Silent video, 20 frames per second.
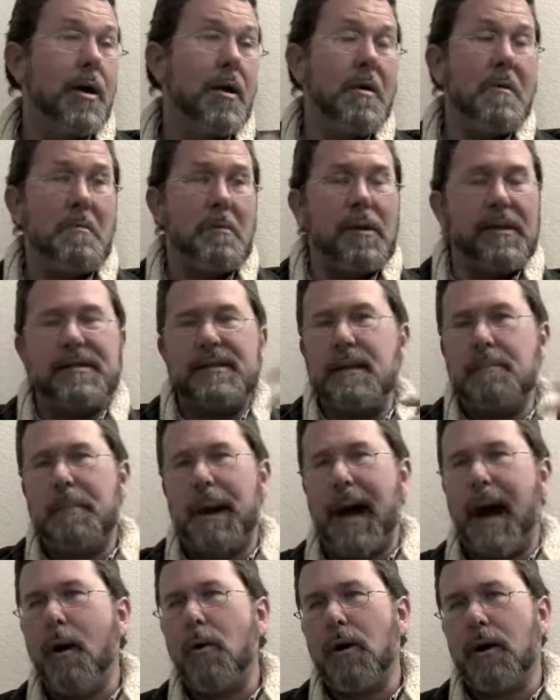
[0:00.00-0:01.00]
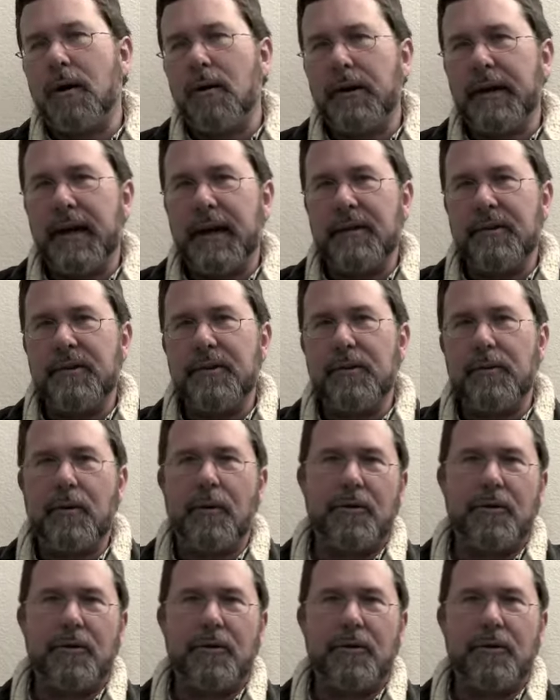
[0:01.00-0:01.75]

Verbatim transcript: Oh, well, let's say power, okay, too. Of